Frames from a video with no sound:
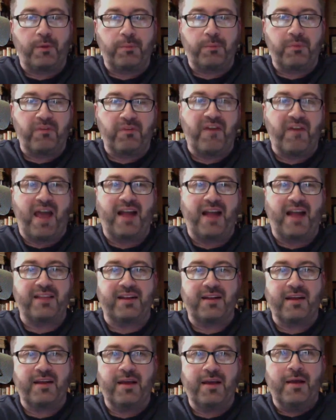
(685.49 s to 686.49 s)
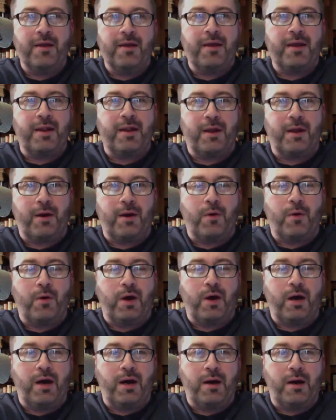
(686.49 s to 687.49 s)
the fact that
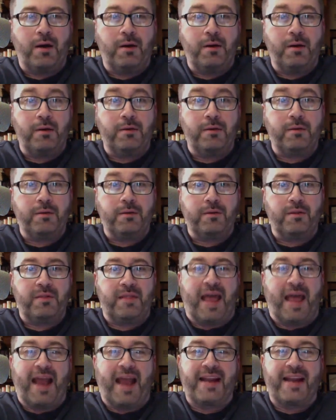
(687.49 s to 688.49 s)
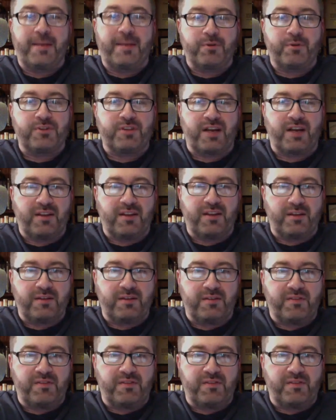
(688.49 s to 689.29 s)
90% of the